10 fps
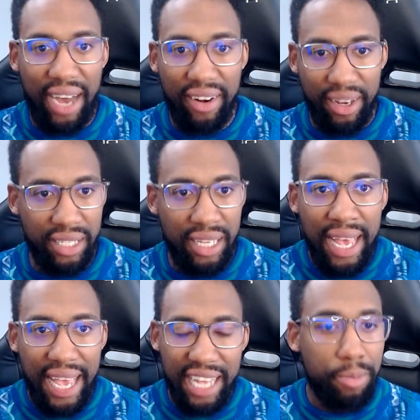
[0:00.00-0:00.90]
it was
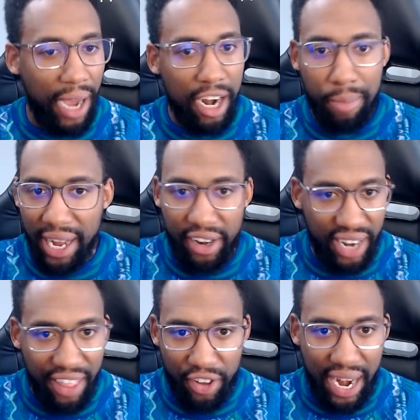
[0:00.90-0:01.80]
inspired by
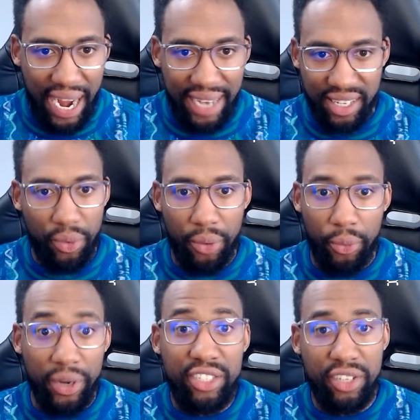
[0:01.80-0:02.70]
another asset where
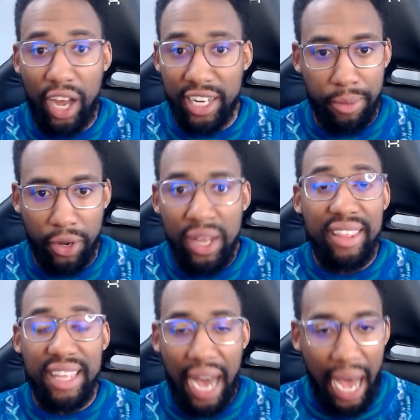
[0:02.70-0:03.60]
we talked about
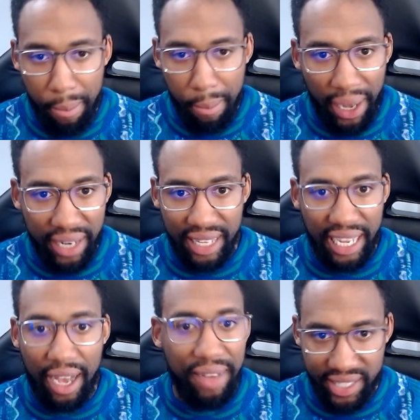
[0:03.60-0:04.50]
the unbundling
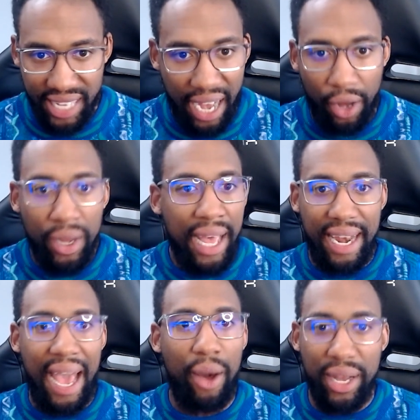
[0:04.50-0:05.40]
of Excel
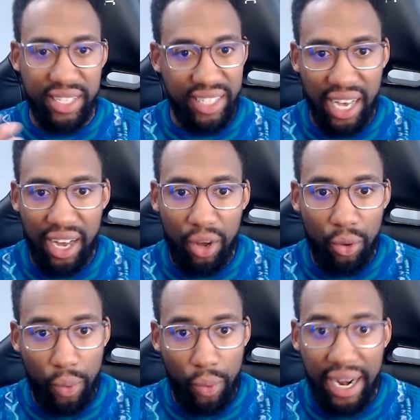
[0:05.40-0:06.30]
and how Excel,
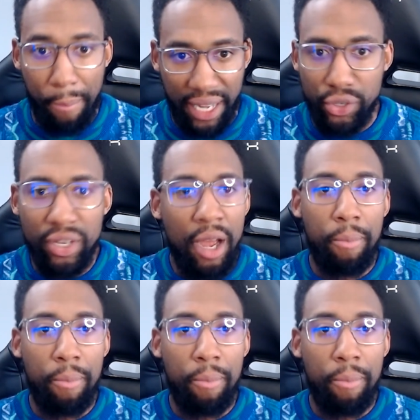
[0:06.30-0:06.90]
when unbundled,